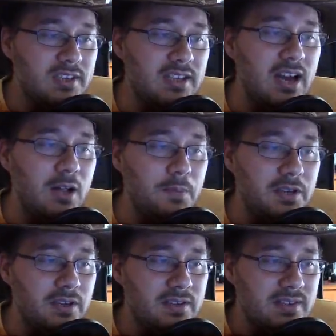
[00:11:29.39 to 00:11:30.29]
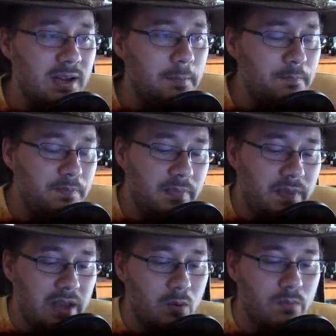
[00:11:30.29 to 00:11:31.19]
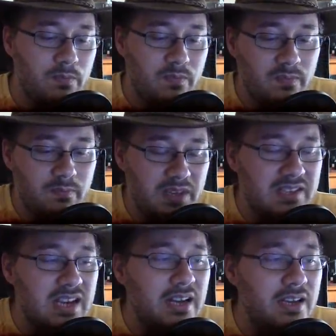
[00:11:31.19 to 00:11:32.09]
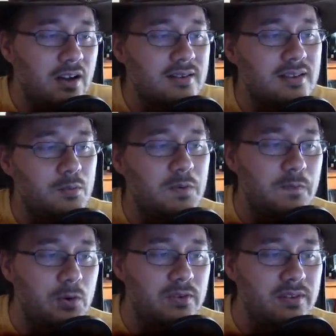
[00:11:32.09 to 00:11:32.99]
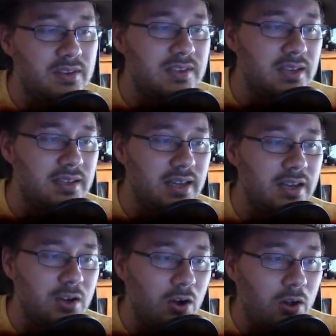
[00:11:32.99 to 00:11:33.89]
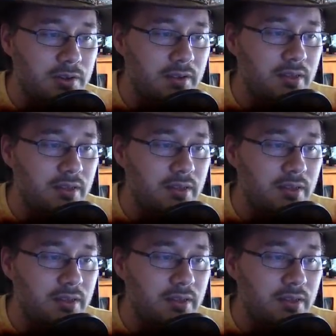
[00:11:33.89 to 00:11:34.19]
style because Miyazaki constantly referred to this thing that he called